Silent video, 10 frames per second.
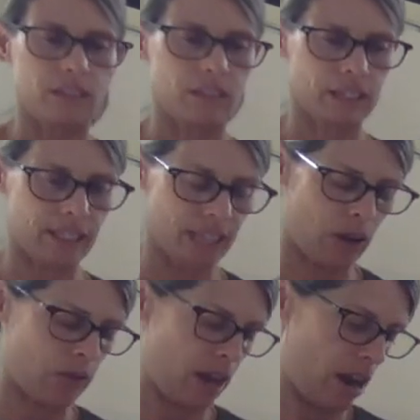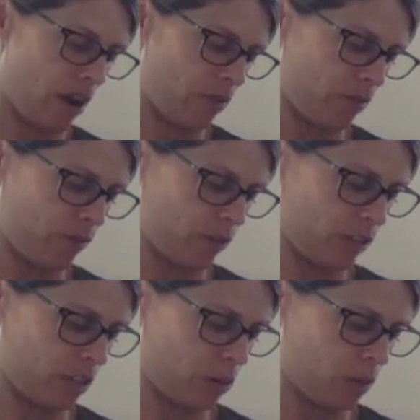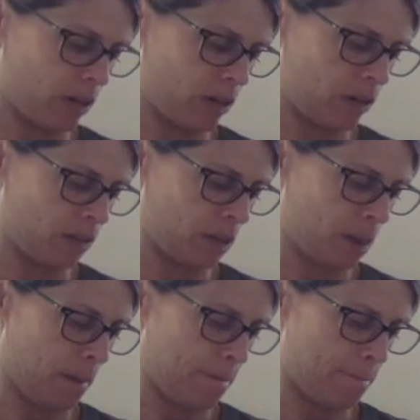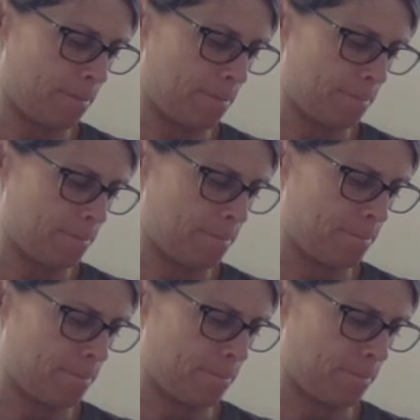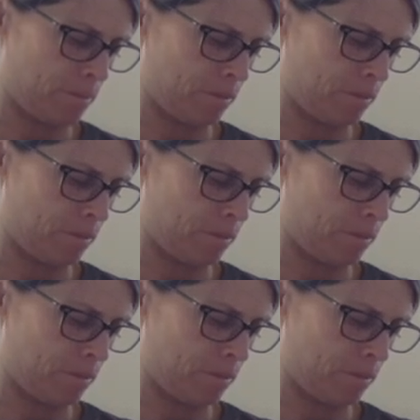Let's sound that out. The first sound we hear is mmm.